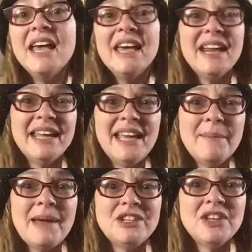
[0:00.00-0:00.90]
and I can't
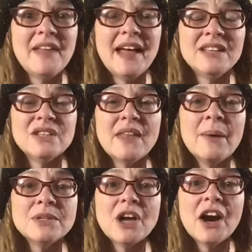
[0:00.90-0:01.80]
mention that. So that
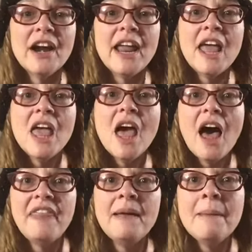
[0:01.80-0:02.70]
was hard.
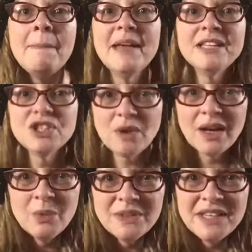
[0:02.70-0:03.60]
I think my big
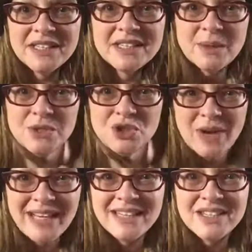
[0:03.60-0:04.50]
struggle with this is I was
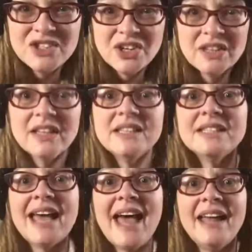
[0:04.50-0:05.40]
trained as a
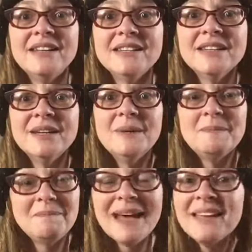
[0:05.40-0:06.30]
journalist, and
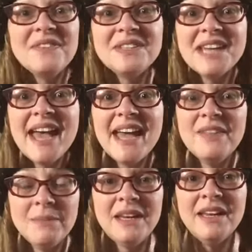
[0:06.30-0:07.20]
back in the day,
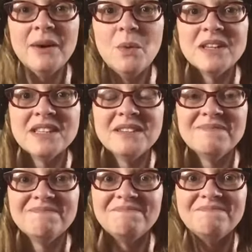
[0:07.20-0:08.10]
the media wasn't
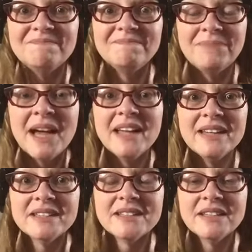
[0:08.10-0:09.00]

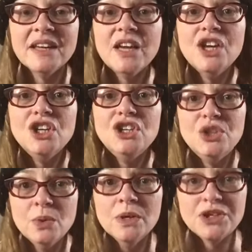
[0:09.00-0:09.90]
biased.
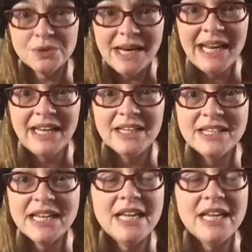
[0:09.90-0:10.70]
You were trained